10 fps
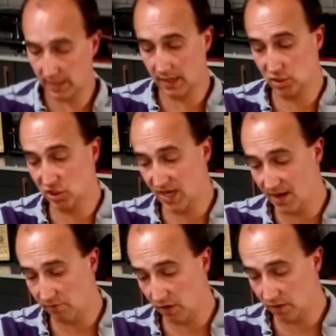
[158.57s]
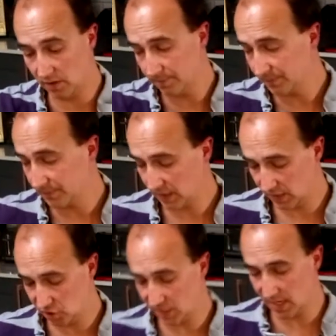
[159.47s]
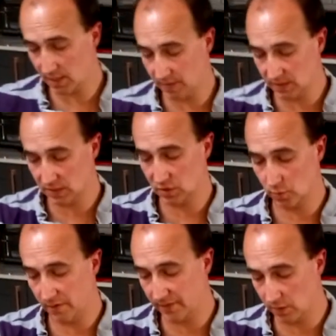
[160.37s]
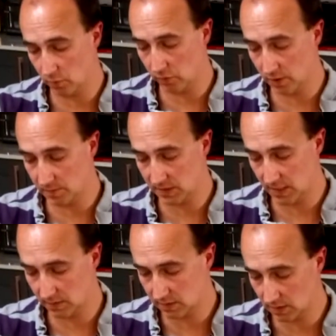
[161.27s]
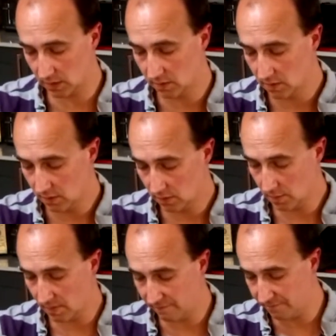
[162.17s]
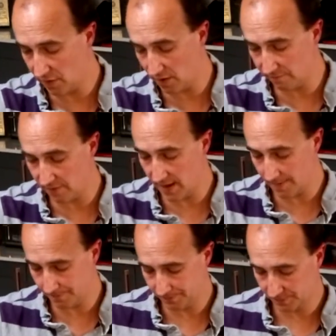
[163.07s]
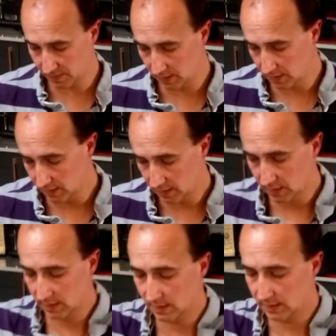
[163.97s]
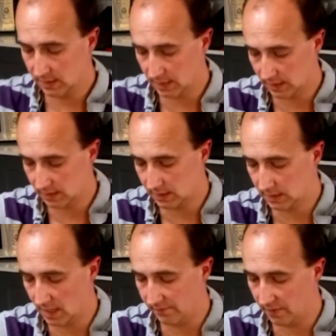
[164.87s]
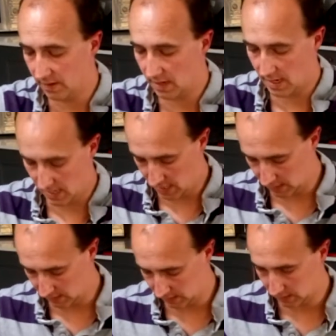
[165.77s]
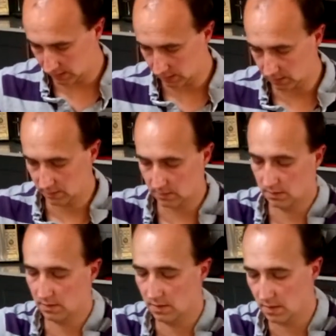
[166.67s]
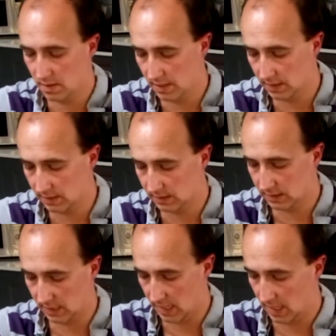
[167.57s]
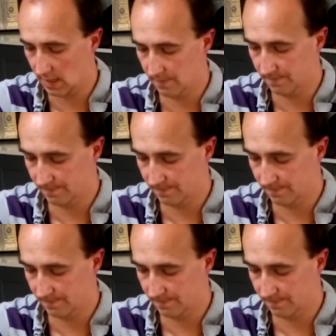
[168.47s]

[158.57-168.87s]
share rather, can I share them into 12 equal groups now? So got my 5 there, 6, 7, 8, 9, 10,